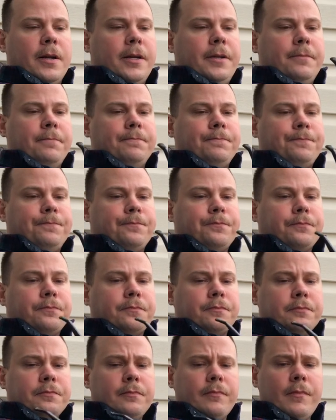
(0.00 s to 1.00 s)
on it.
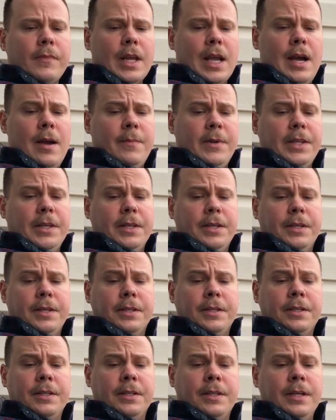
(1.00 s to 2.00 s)
I mean,
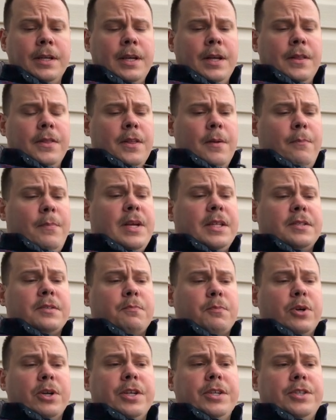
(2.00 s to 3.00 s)
the bit's
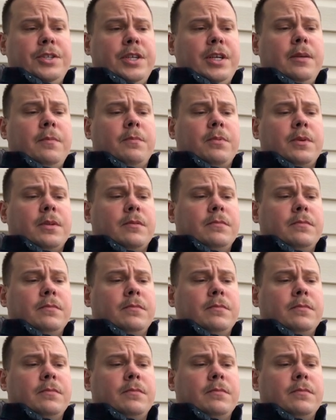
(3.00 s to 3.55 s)
pretty cheap.